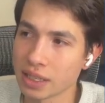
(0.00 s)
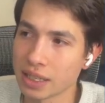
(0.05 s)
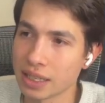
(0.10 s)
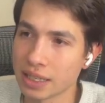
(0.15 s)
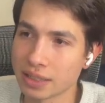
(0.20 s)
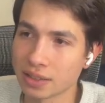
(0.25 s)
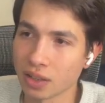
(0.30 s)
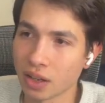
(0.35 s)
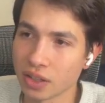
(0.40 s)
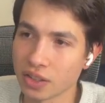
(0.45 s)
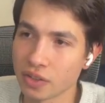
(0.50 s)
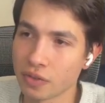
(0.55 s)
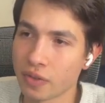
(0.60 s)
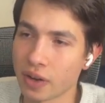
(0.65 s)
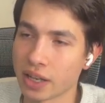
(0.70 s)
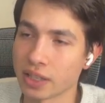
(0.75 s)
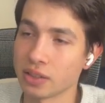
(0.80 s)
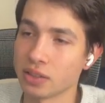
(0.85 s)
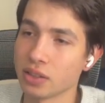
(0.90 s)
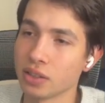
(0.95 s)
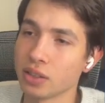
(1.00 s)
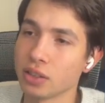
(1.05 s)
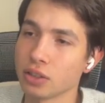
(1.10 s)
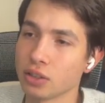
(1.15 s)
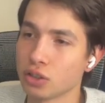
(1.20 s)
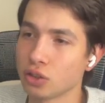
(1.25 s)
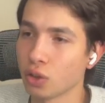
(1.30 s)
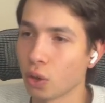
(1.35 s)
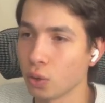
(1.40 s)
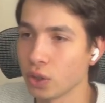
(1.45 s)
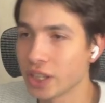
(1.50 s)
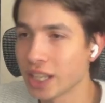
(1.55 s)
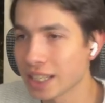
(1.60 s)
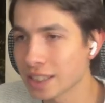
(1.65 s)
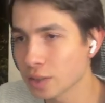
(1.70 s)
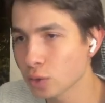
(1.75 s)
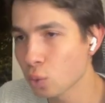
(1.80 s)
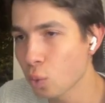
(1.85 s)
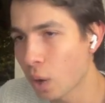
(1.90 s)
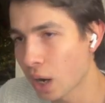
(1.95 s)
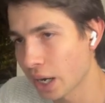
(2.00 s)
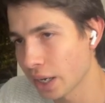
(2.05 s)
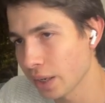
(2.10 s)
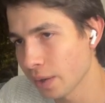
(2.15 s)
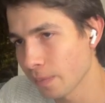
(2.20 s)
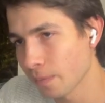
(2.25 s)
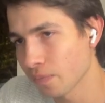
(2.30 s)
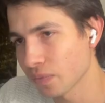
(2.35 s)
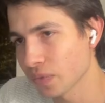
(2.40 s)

is undefined. So that's why